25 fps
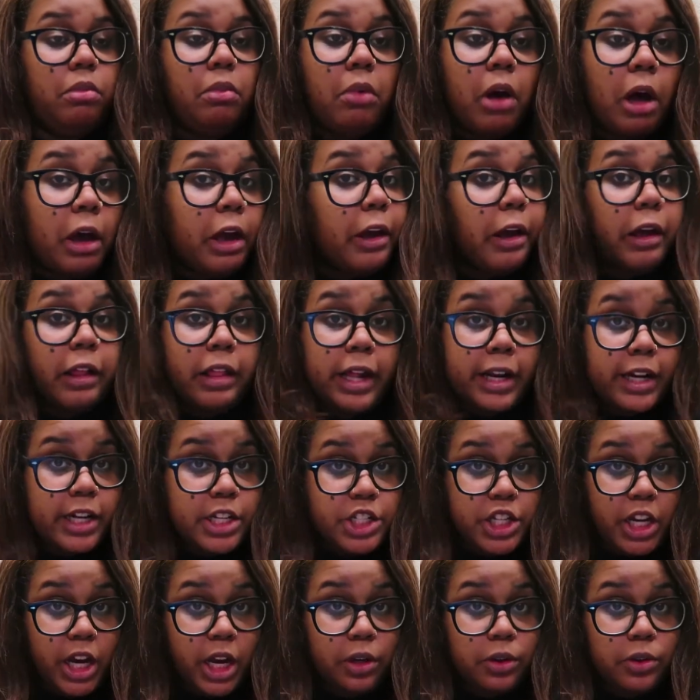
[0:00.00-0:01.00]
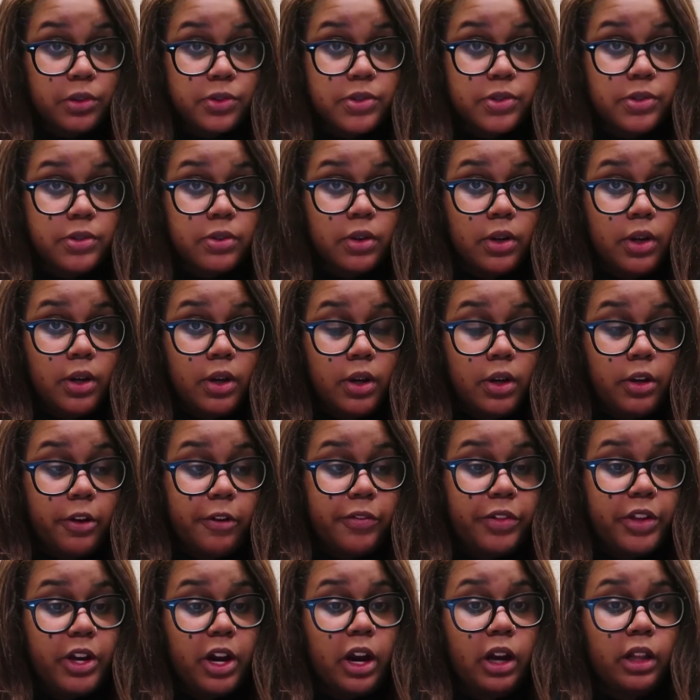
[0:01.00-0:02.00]
a hell of a lot of channels
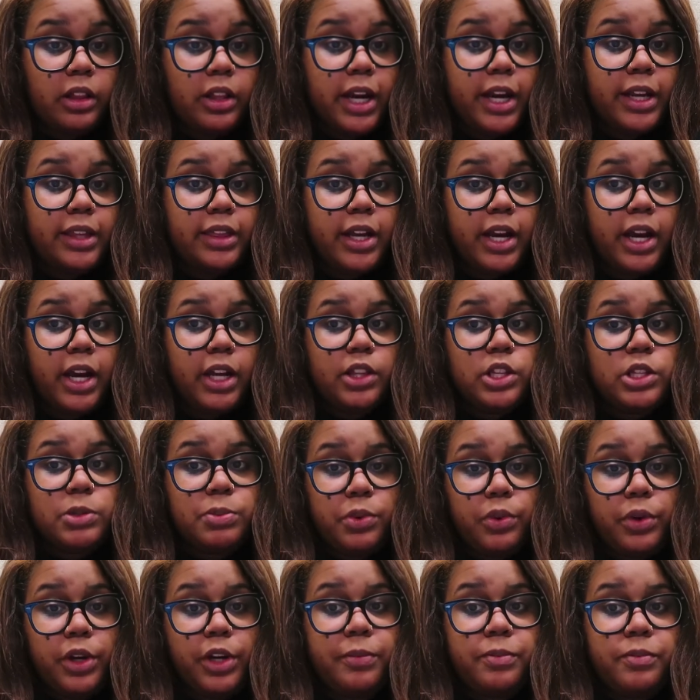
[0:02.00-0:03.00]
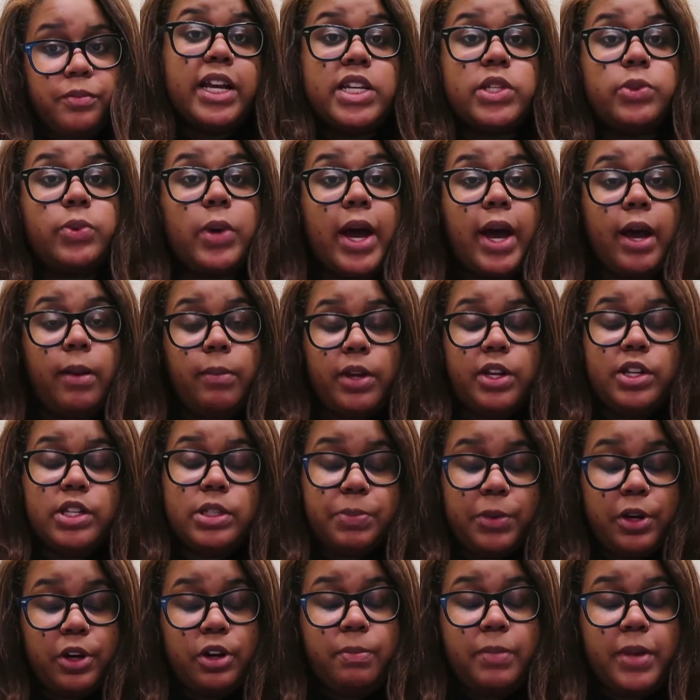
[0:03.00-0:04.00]
that are like that at this point. That's why I've been
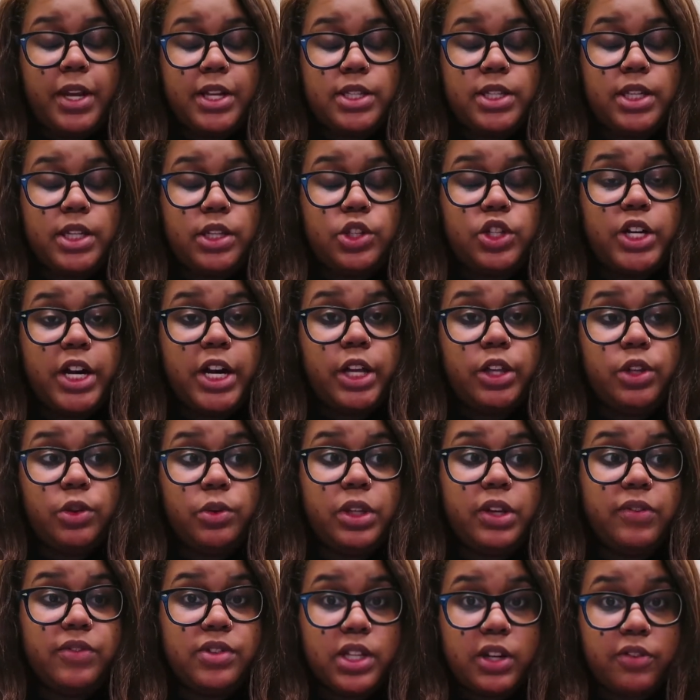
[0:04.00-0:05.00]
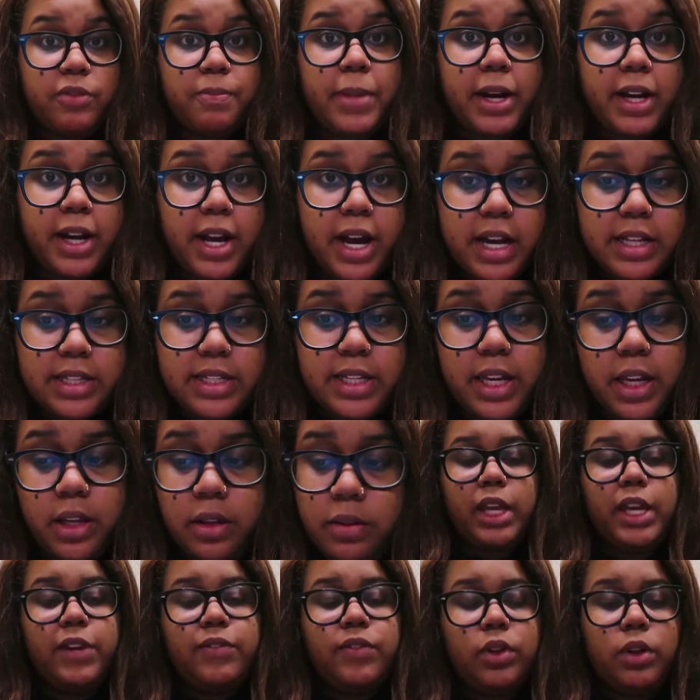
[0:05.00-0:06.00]
experimenting, trying to do different stuff with my content.
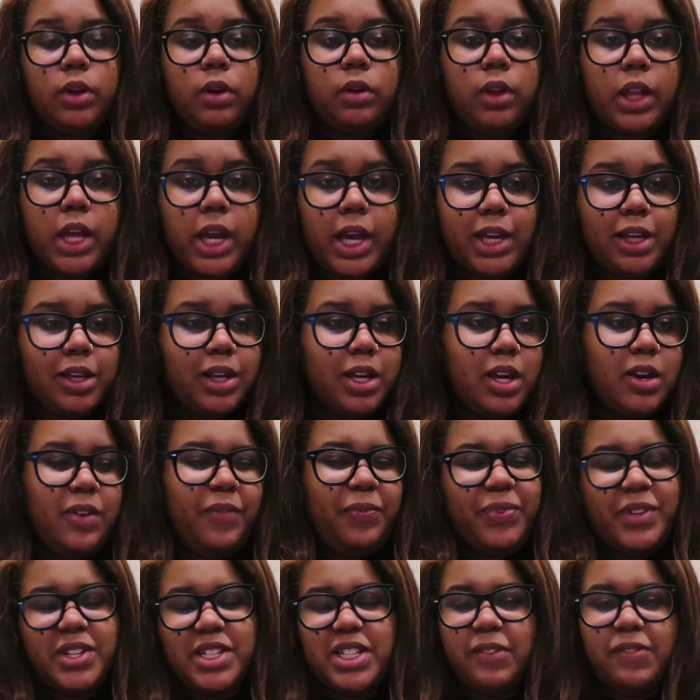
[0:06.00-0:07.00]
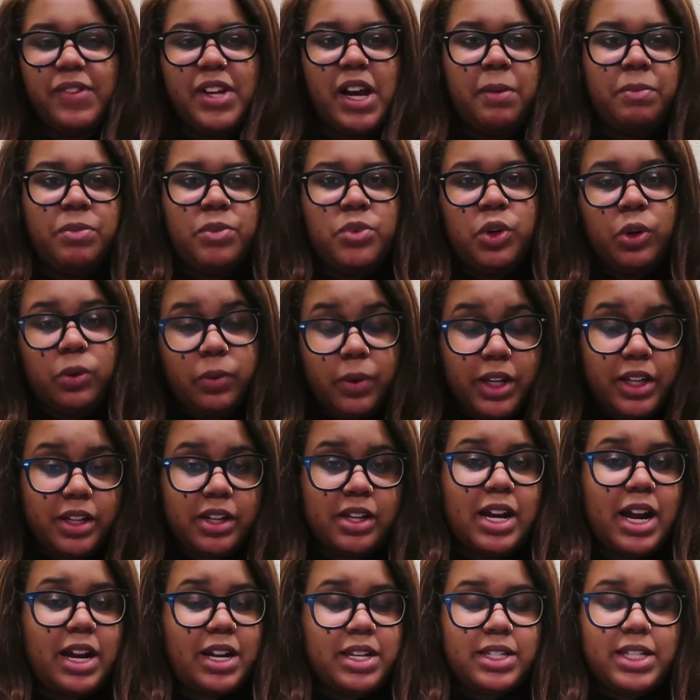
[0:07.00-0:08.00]
Even though like the stuff that I'm doing
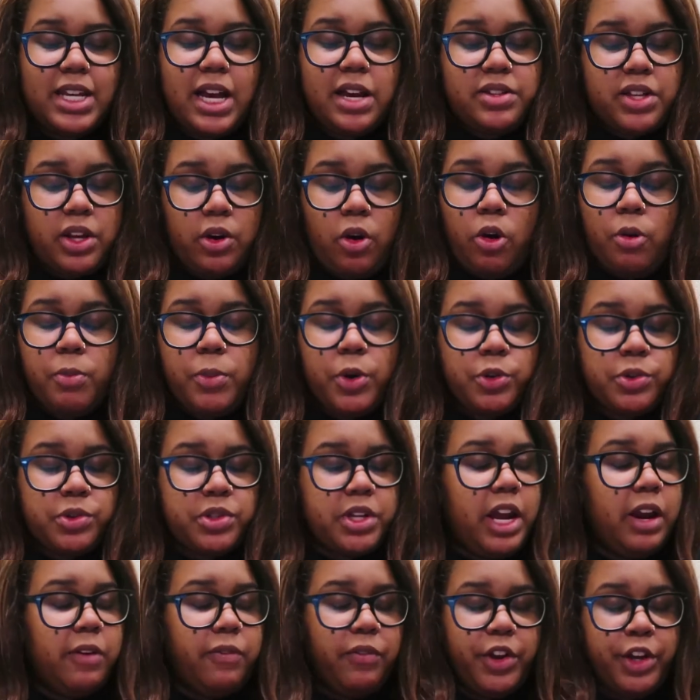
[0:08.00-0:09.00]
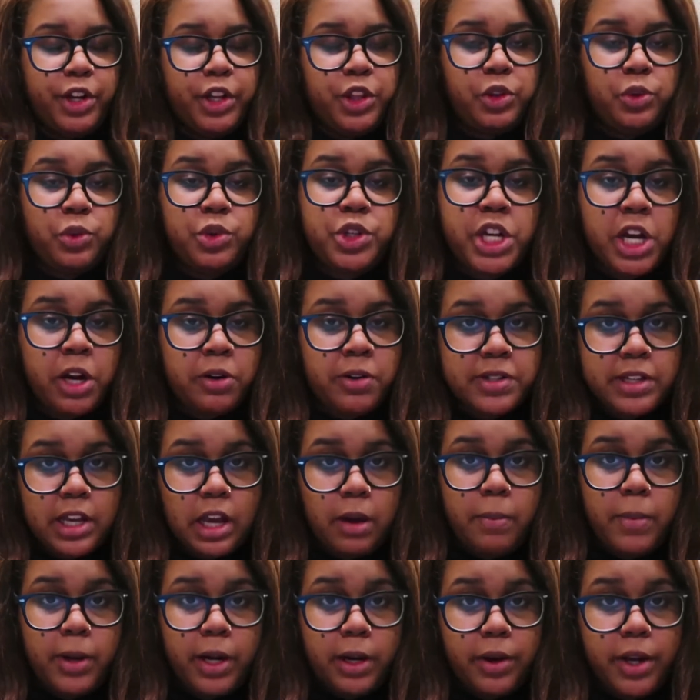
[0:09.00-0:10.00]
kind of sounds like almost every other new channel is
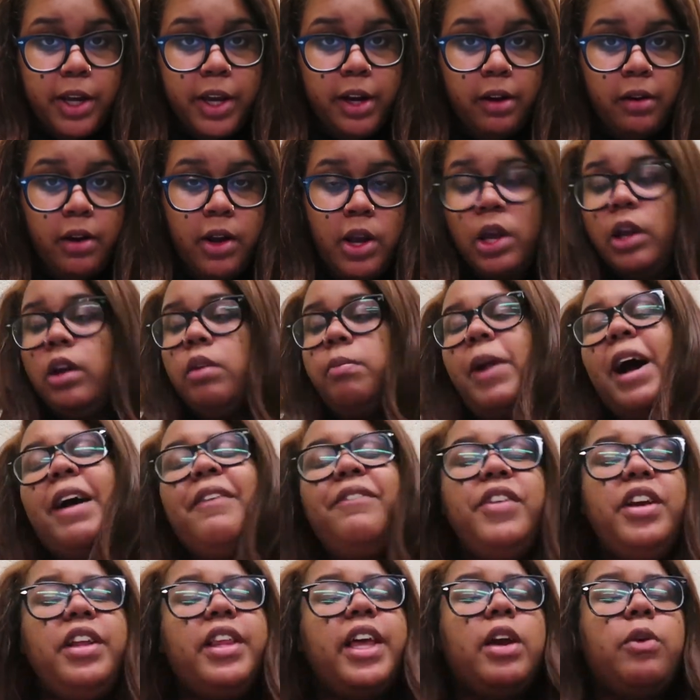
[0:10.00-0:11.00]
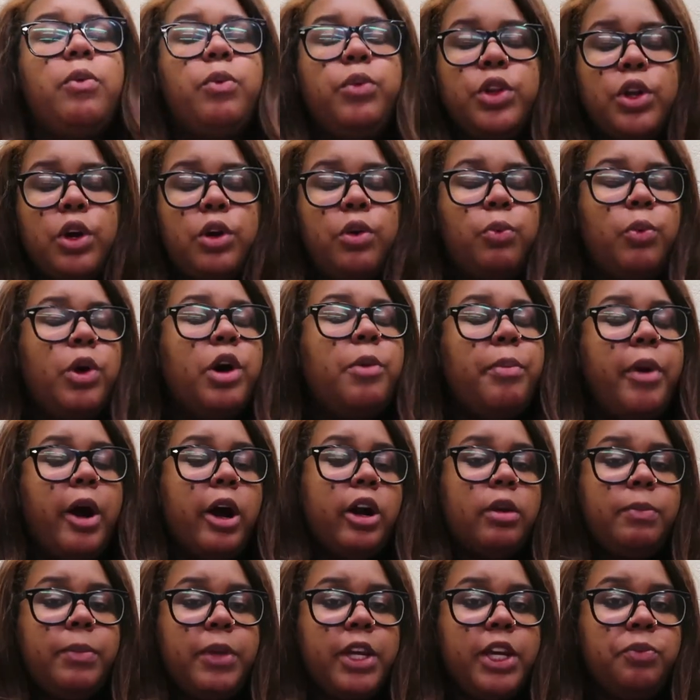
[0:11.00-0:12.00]
coming out here, but I feel like, you know, one
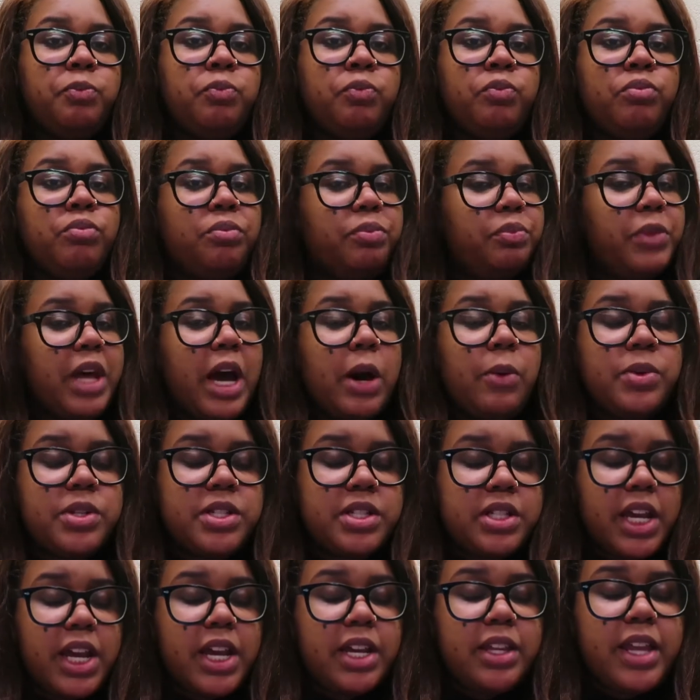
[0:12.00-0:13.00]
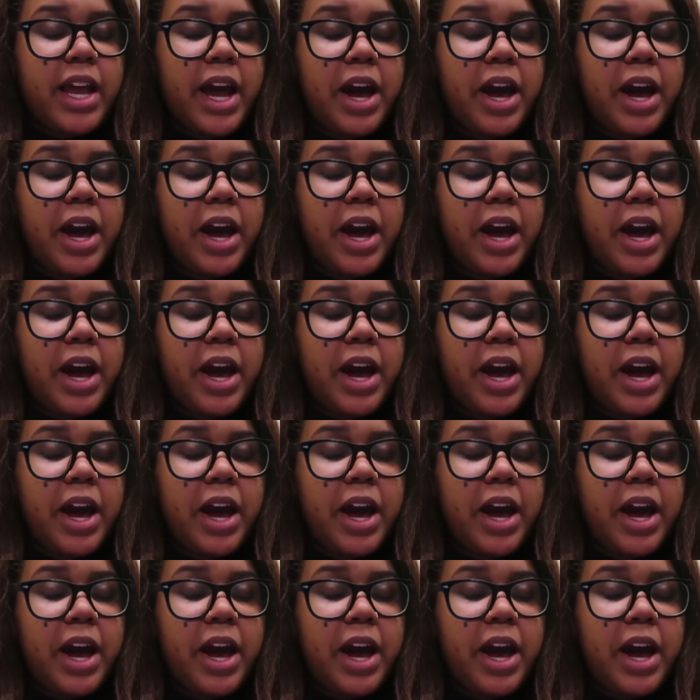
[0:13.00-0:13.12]
part of me that will stand